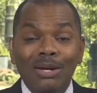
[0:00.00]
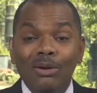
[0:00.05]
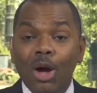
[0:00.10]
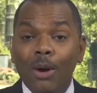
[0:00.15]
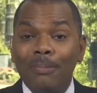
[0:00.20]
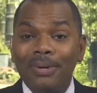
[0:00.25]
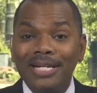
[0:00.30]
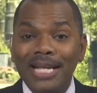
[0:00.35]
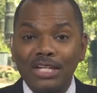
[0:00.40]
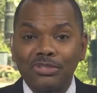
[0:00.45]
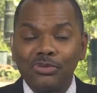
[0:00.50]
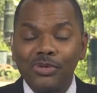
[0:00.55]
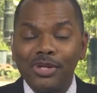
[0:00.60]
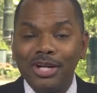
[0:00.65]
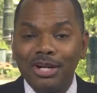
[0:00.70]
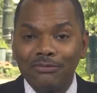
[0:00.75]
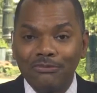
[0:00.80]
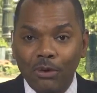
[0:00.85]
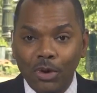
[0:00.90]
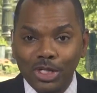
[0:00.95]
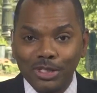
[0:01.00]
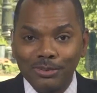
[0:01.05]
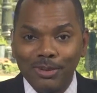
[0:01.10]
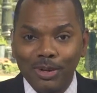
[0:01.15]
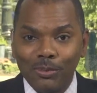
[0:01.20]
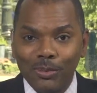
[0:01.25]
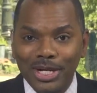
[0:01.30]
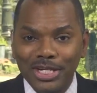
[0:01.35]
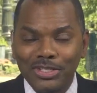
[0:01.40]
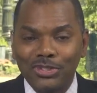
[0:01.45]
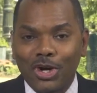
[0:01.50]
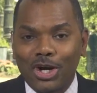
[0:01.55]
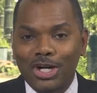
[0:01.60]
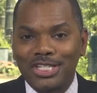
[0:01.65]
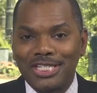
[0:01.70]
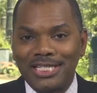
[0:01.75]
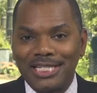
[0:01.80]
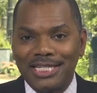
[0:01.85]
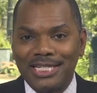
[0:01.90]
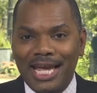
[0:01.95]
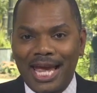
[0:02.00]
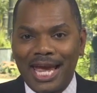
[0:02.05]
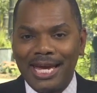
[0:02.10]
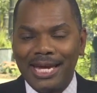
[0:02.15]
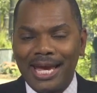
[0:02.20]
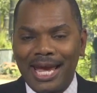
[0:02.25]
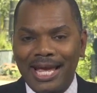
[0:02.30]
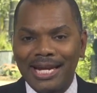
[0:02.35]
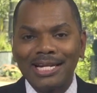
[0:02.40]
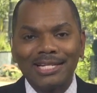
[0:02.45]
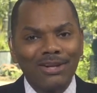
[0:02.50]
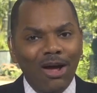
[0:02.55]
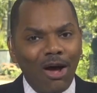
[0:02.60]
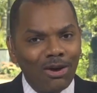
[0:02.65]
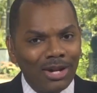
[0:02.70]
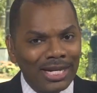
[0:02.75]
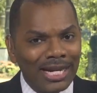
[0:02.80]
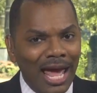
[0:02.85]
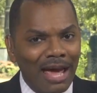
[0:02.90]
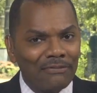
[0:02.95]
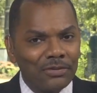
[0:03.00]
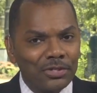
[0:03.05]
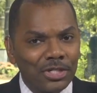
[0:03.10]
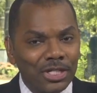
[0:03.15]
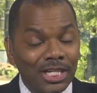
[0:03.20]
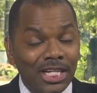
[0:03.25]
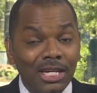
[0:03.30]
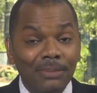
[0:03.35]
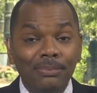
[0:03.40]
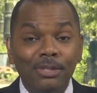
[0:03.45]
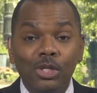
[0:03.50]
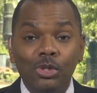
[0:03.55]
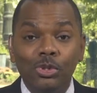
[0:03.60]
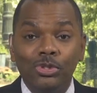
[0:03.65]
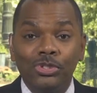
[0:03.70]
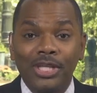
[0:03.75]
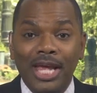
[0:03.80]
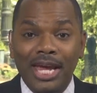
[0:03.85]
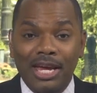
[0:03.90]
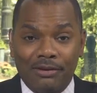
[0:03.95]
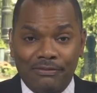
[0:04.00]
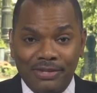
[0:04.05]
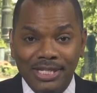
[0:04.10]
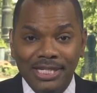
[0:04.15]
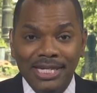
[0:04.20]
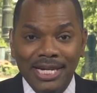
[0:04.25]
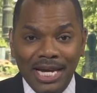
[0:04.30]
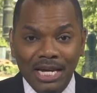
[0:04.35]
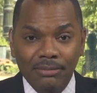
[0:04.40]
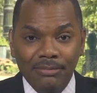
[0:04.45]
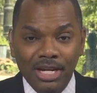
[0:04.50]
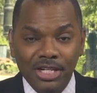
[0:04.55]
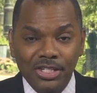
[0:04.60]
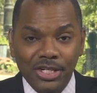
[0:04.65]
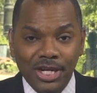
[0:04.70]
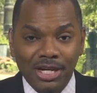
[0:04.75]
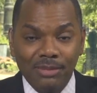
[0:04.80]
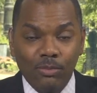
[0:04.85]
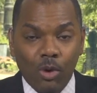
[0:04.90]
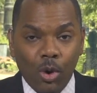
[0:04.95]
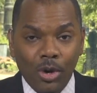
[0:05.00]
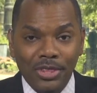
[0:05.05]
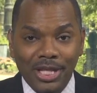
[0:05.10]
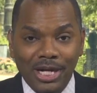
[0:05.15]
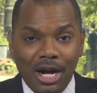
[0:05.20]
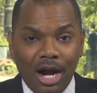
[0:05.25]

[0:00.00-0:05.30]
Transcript: Well, Pedestrian Enforcement Week starts today, and it's all an effort to keep you safe. In Michigan, more than